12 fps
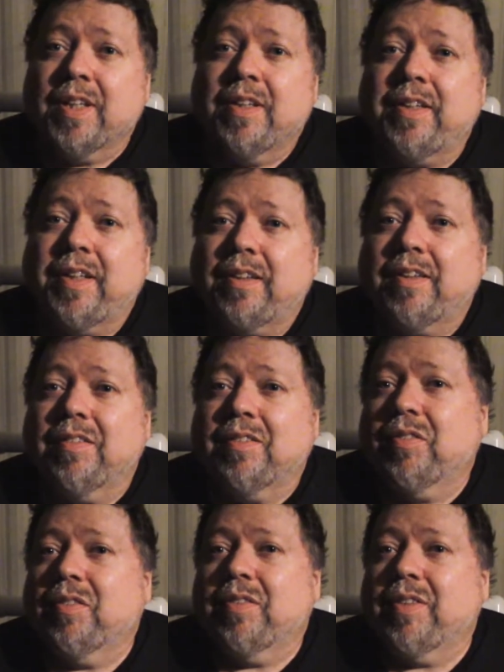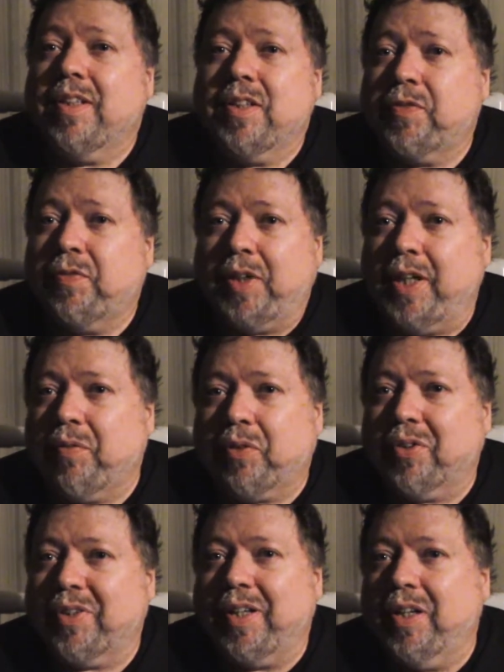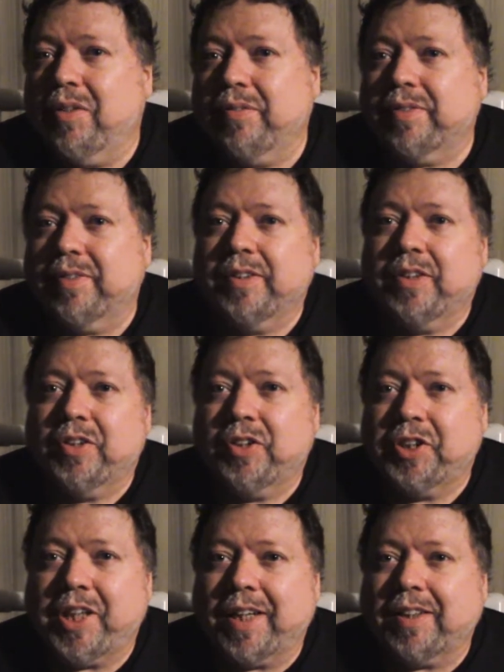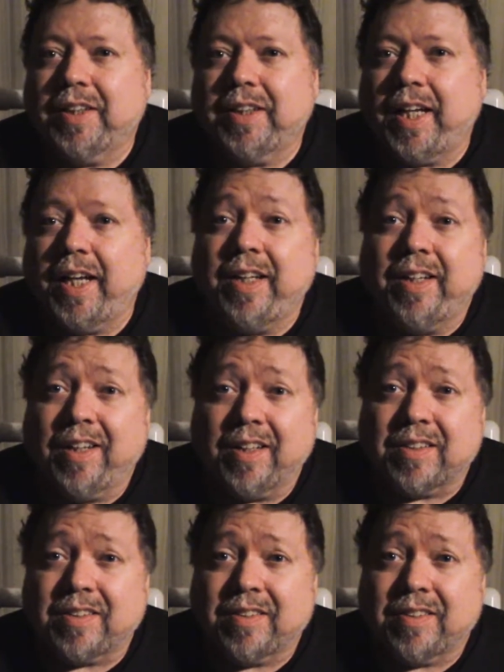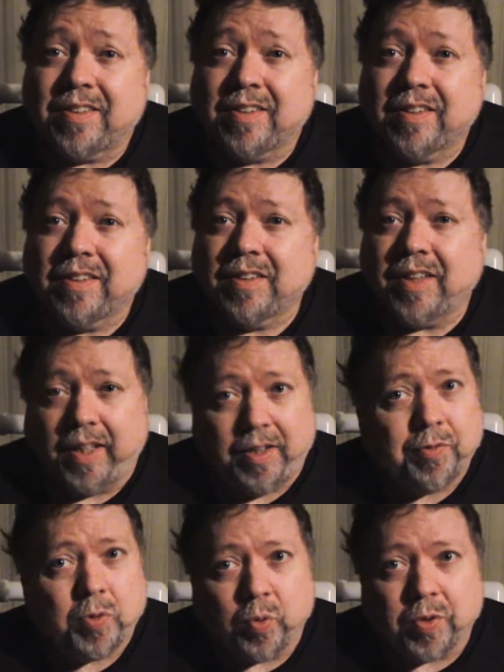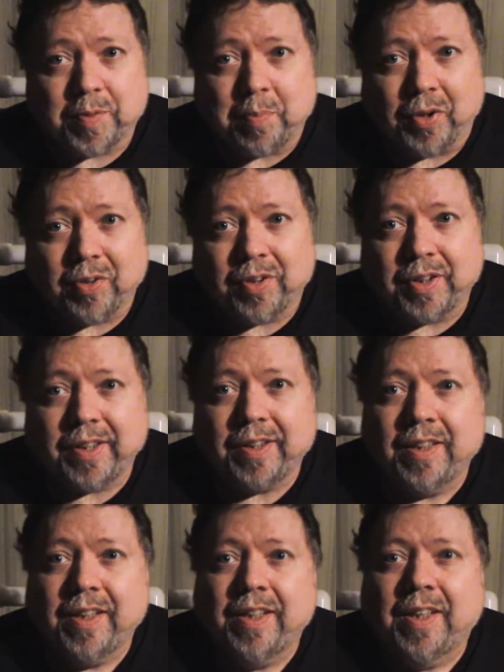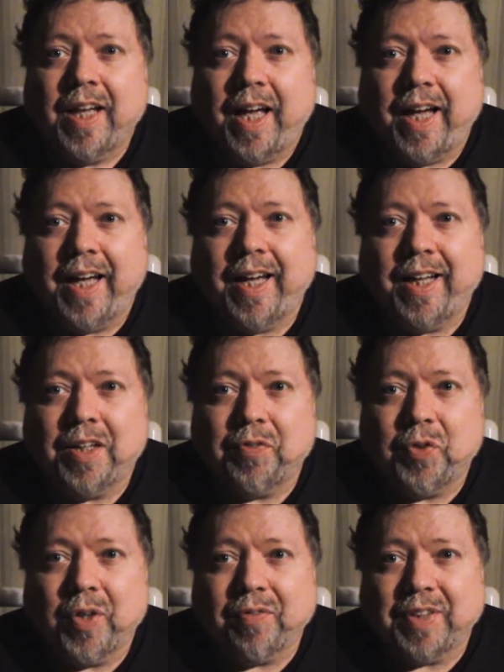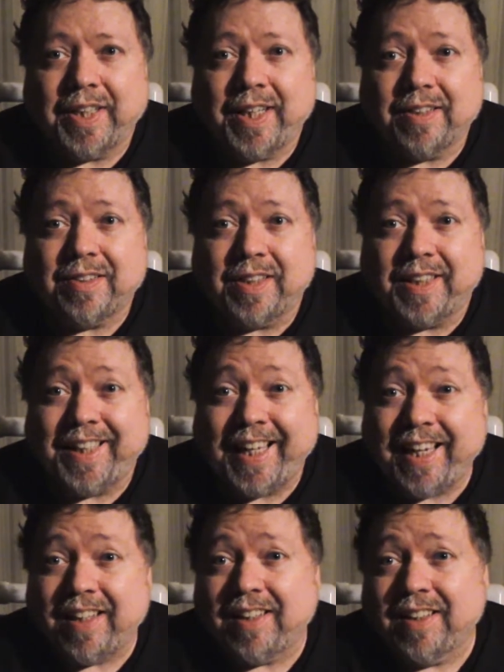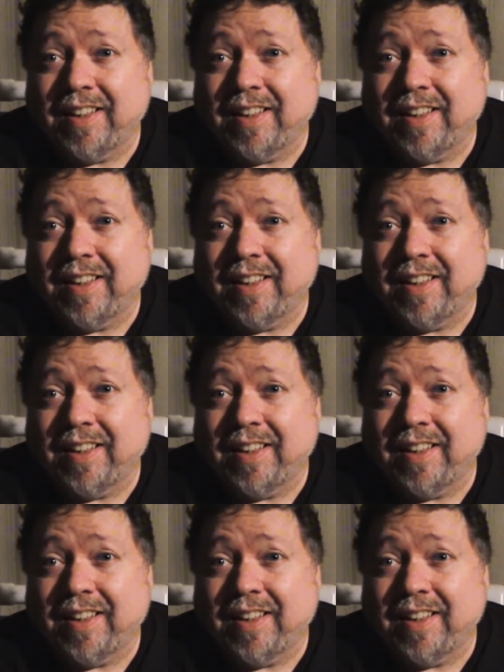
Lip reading: that is flavored of chocolate and nuts, and of course barley. And if you haven't guessed it yet,